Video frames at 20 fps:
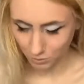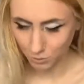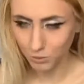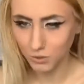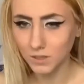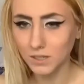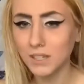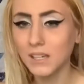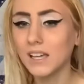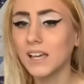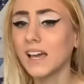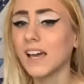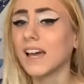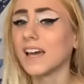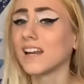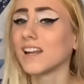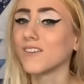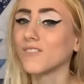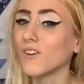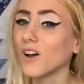one. And
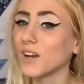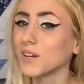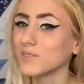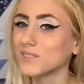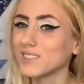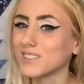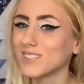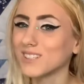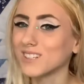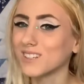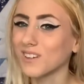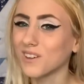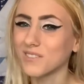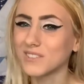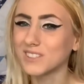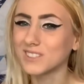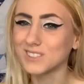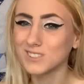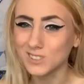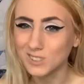I thought I was gonna love
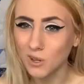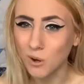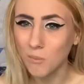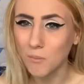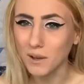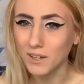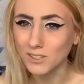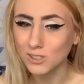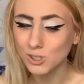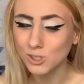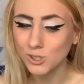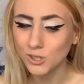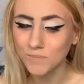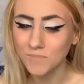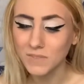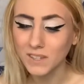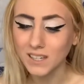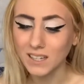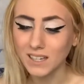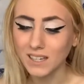it so much.
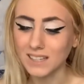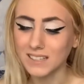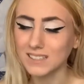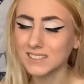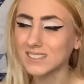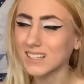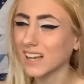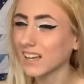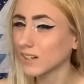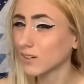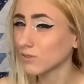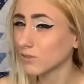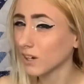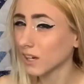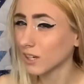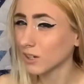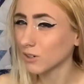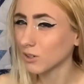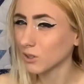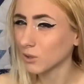And it's kind of
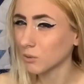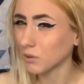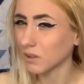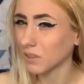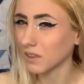flattering with